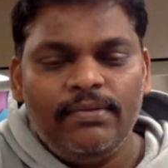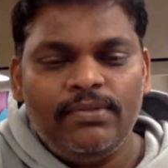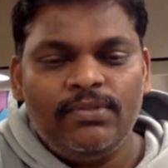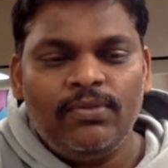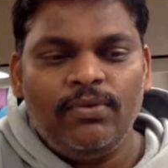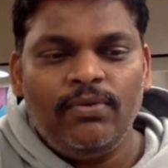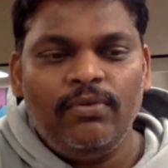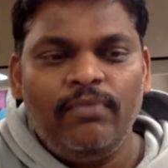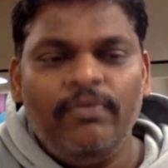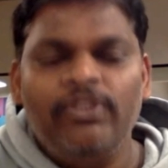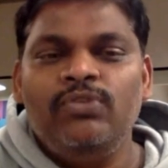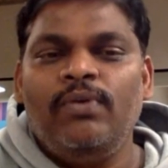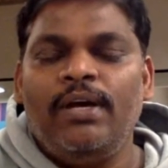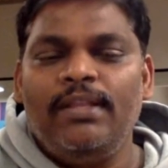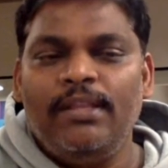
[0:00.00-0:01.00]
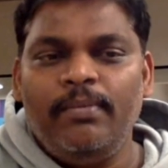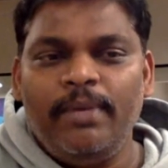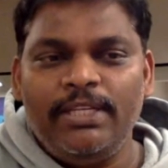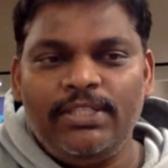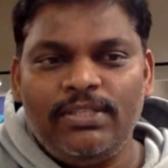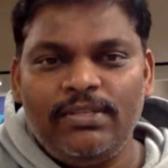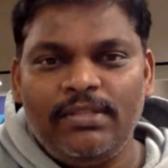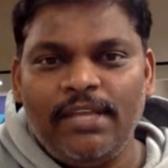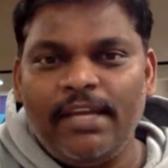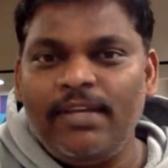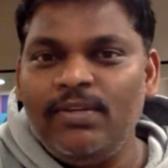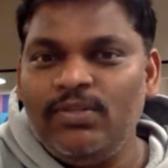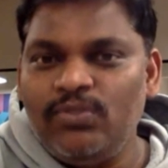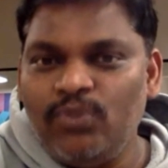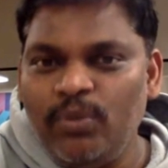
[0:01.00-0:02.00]
So wish you all the best.
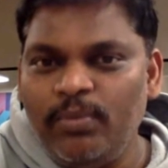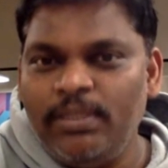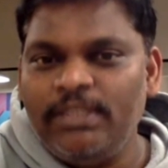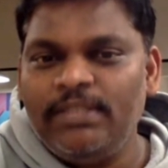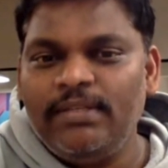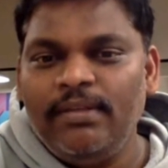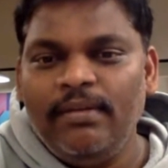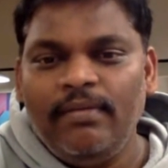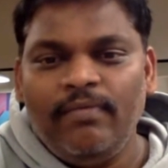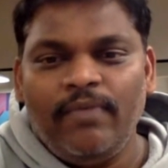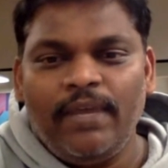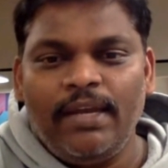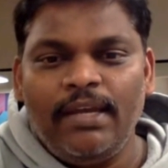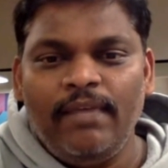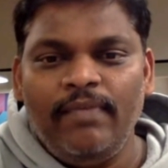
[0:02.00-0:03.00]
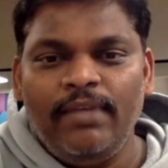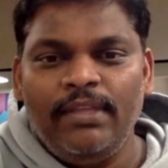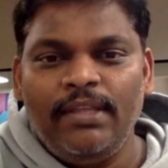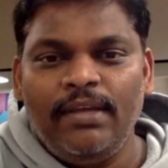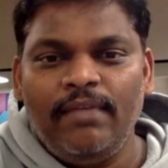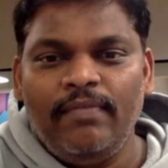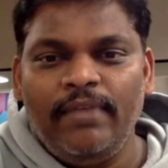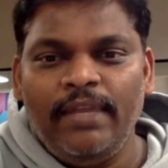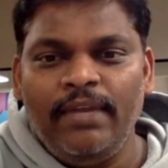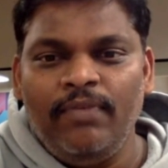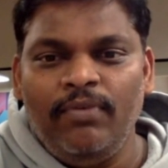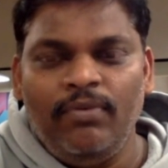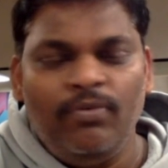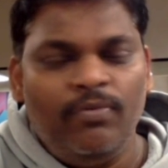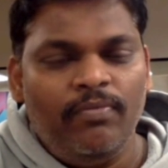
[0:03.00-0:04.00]
Thank you so much for giving the very
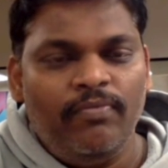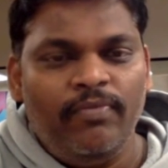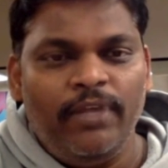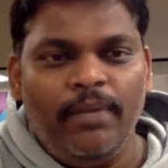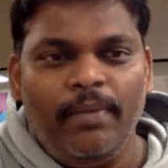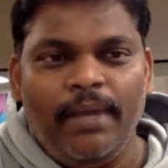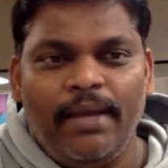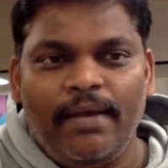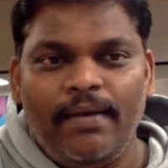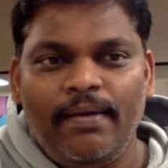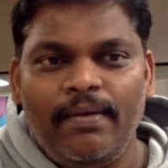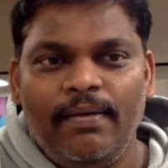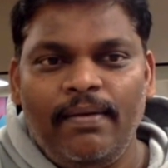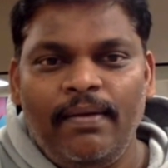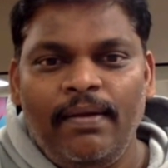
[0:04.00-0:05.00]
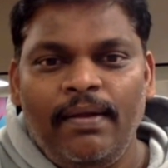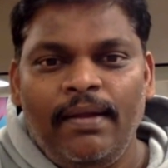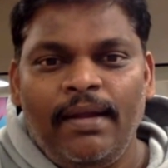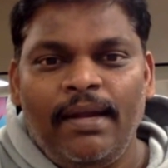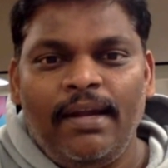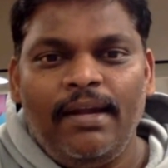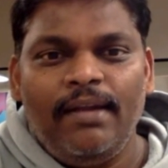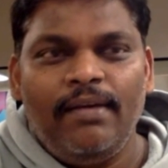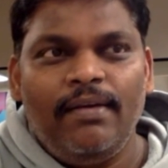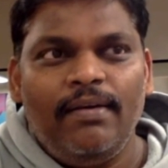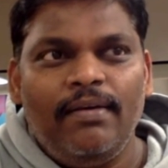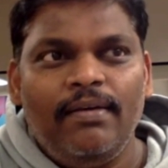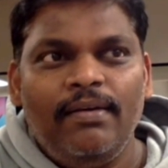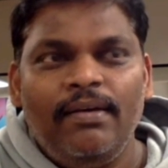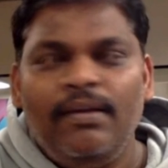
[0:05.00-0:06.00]
good feedback. And
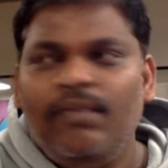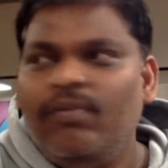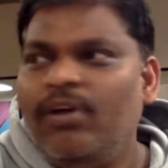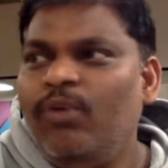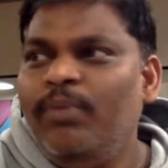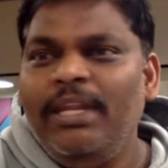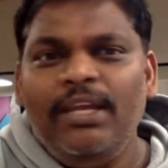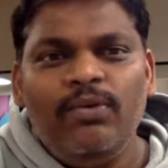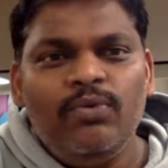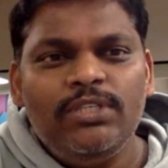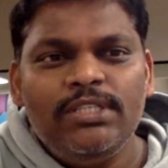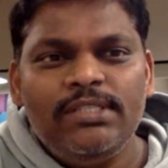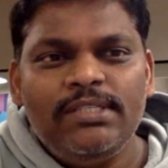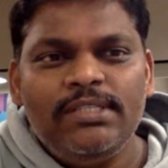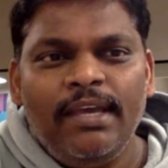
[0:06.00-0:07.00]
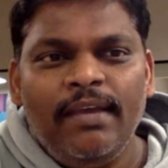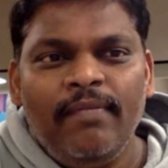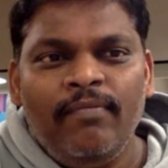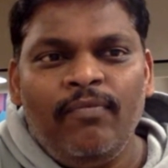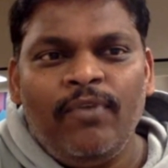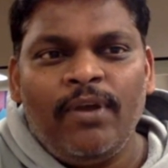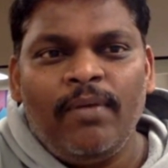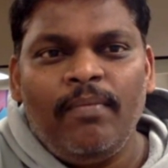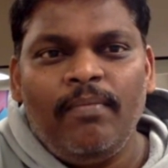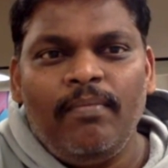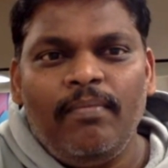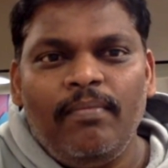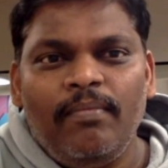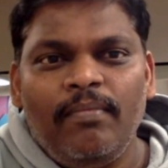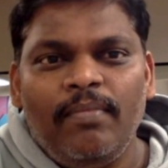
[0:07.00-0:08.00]
how many questions came
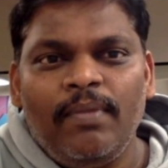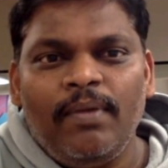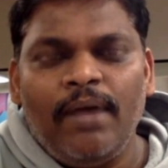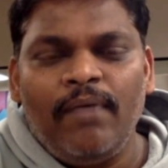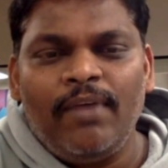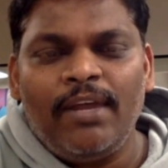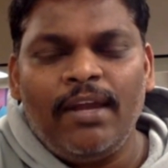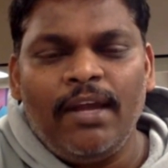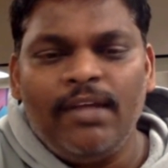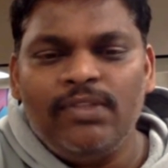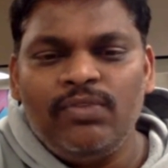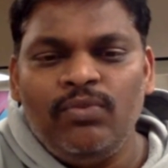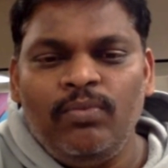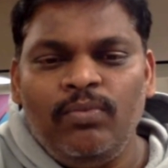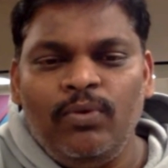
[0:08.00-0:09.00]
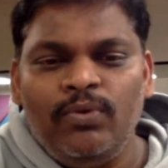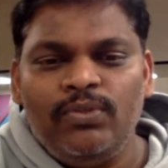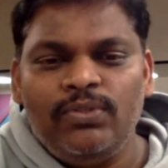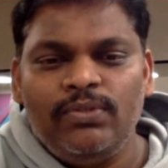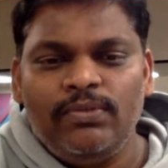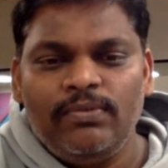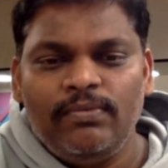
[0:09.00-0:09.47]
from our classroom notes?